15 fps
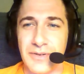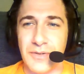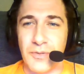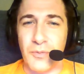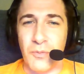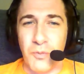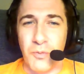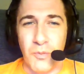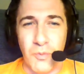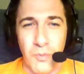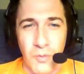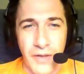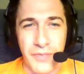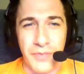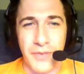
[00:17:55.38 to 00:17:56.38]

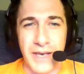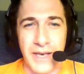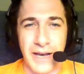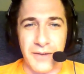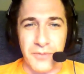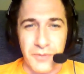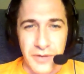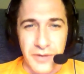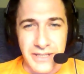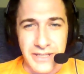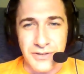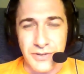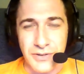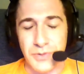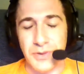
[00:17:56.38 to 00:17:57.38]
one thing I
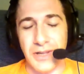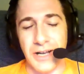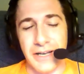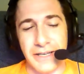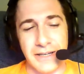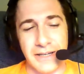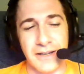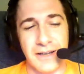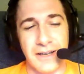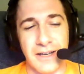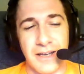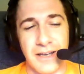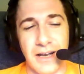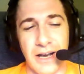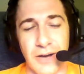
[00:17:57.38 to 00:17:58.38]
really do like
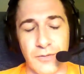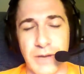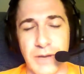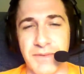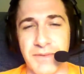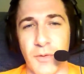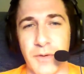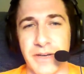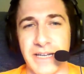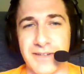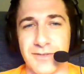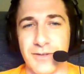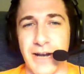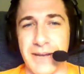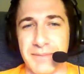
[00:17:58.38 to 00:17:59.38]
right
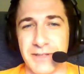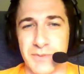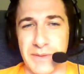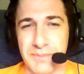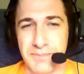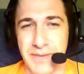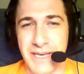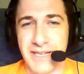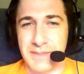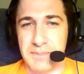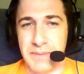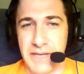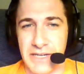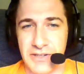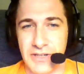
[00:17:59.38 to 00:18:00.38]
before we get to tribal is when
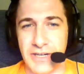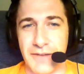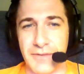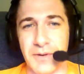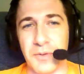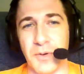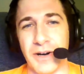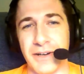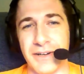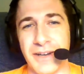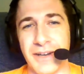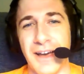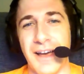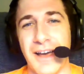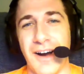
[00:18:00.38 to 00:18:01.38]
Pete's pitching
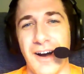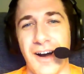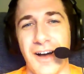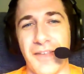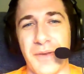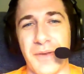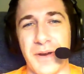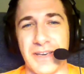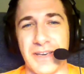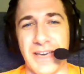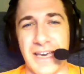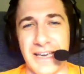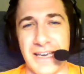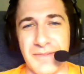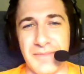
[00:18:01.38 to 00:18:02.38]
everyone on
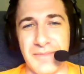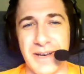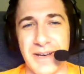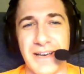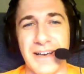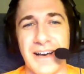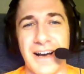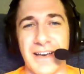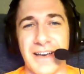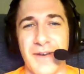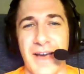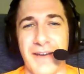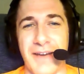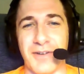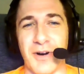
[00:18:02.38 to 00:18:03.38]
game.
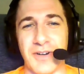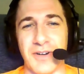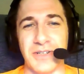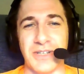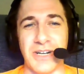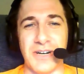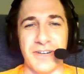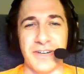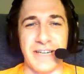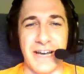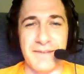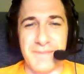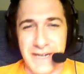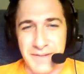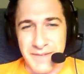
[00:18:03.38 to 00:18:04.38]
You have Carter going,
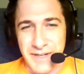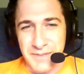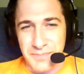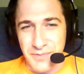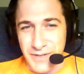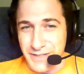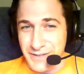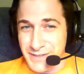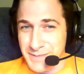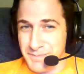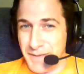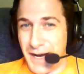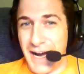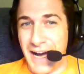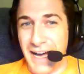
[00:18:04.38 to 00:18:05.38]
I mean, I'm in a pretty good
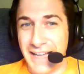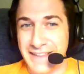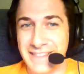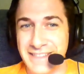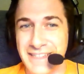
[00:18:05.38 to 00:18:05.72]
spot.